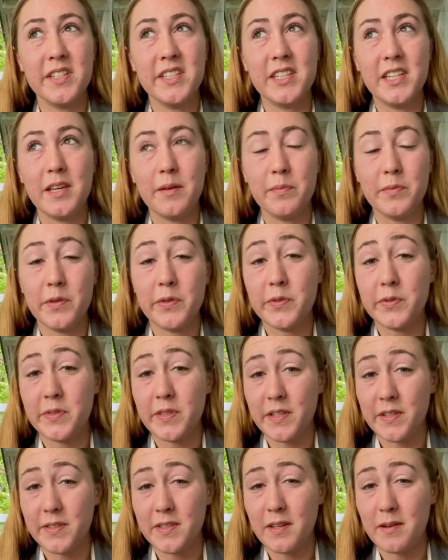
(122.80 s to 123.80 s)
to keep those
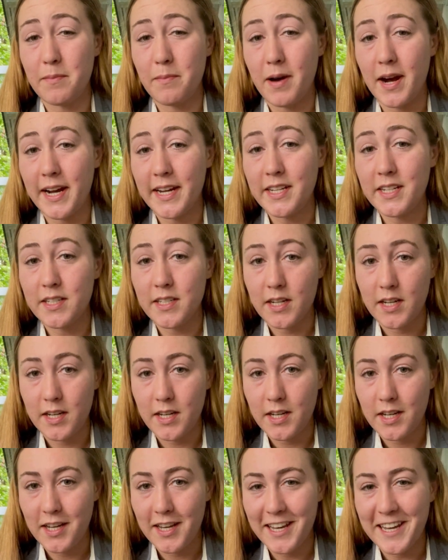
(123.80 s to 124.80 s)
things in mind.
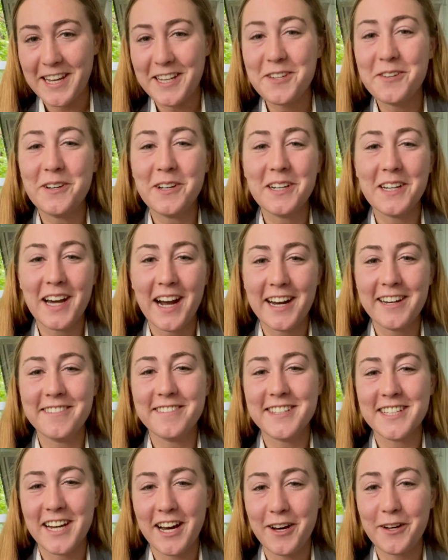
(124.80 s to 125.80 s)
And you can kind
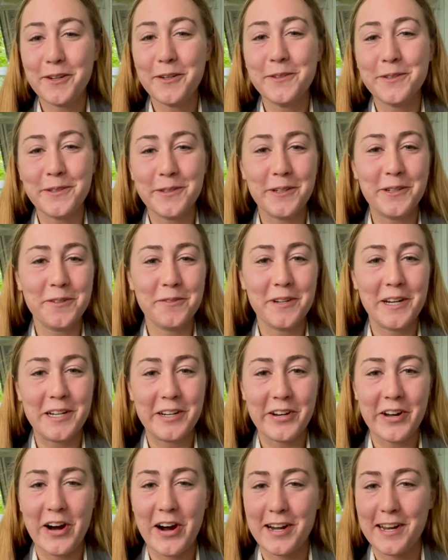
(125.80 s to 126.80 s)
of tell, you can read
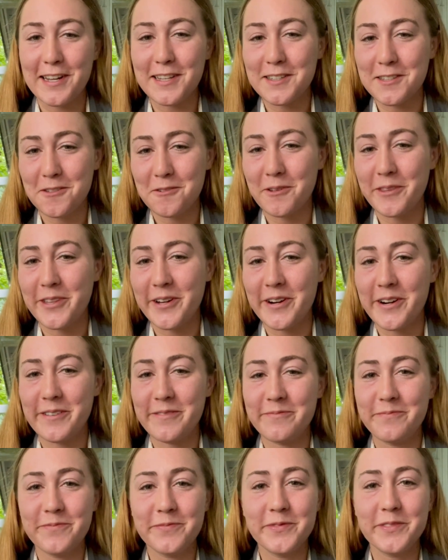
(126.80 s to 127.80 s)
an audience when they're
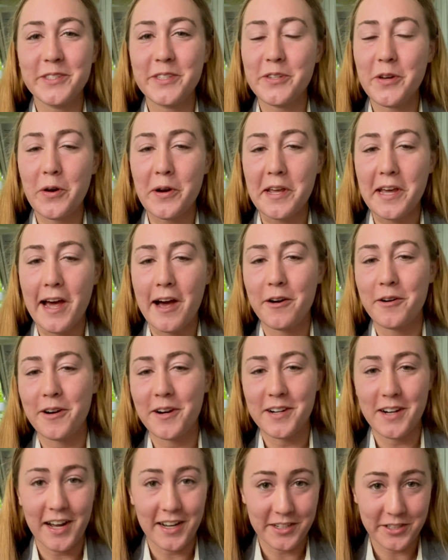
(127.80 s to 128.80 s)
zoning out
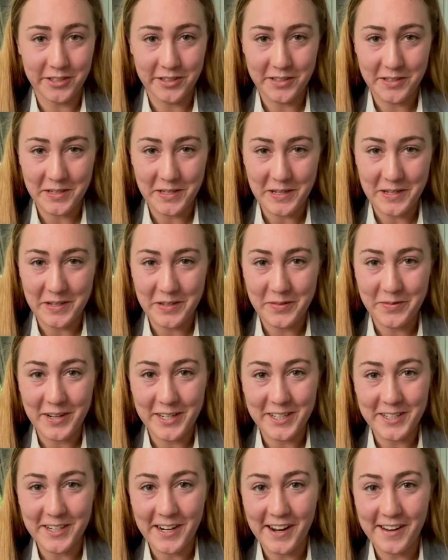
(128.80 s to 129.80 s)
or not interested in
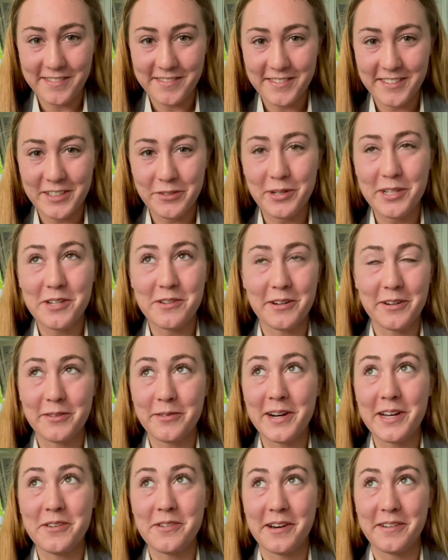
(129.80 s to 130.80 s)
what you have when you
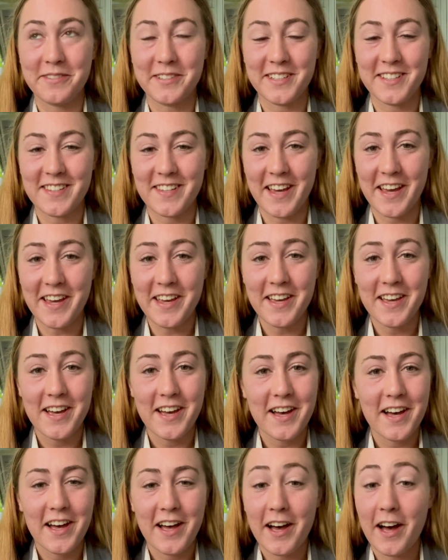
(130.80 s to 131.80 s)
what you have to say,
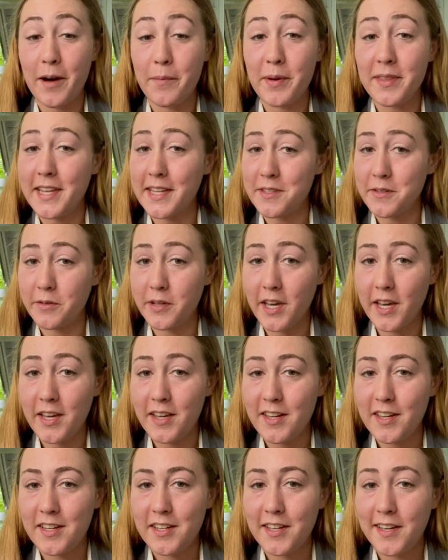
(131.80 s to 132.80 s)
um, and that's okay.
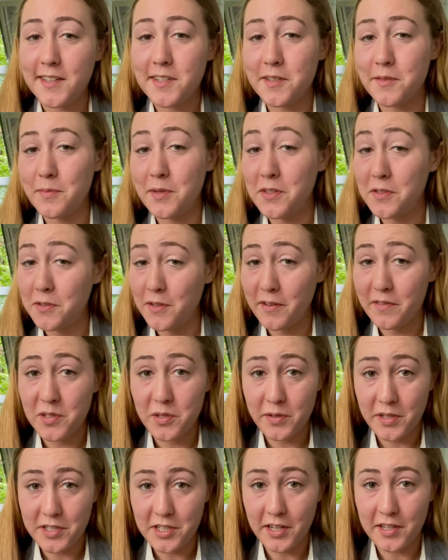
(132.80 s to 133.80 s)
That just means you have
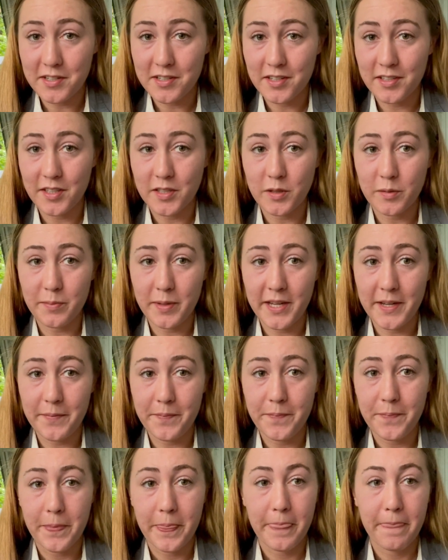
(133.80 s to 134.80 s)
to adjust a little bit.
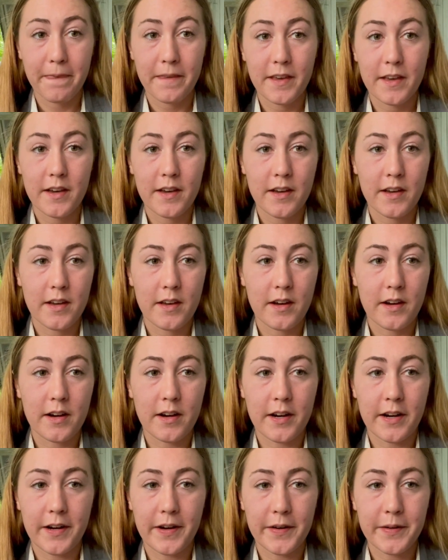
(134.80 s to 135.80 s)

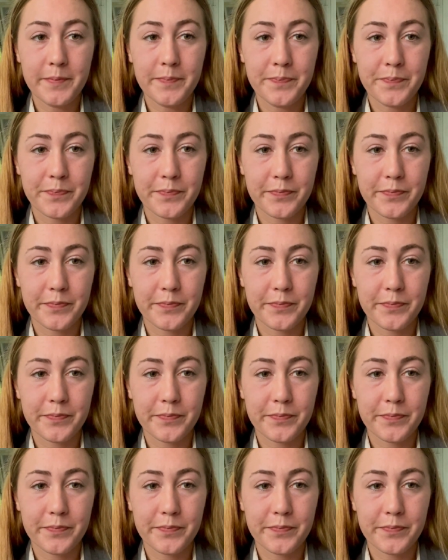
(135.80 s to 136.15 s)
Um,